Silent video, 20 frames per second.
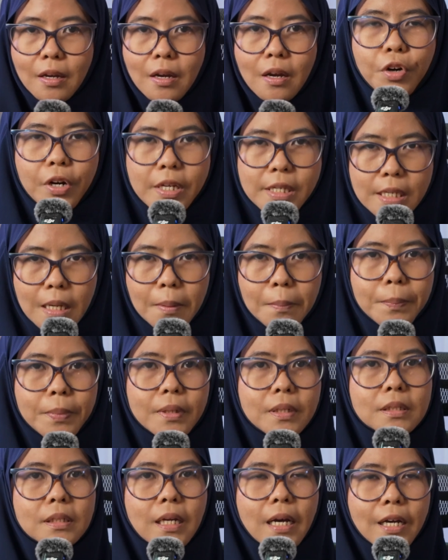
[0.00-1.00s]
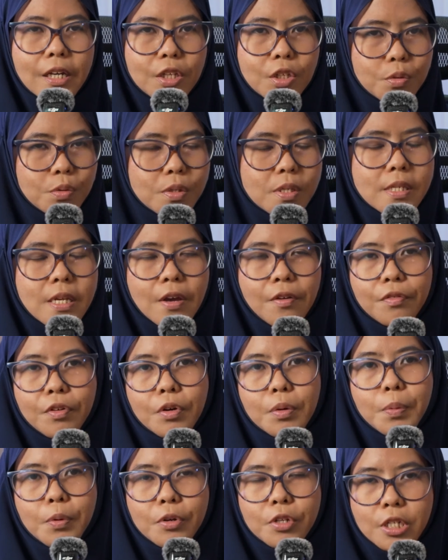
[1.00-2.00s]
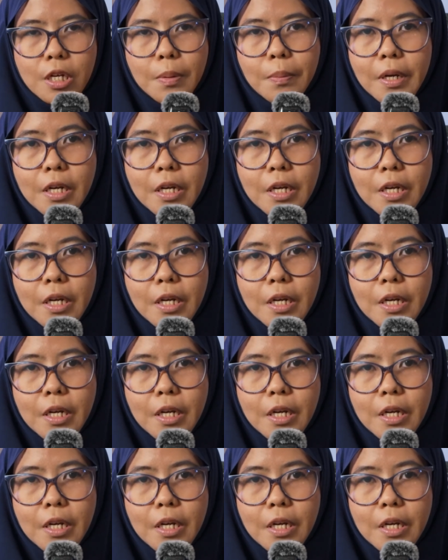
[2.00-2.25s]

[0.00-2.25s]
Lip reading: For example, I use several project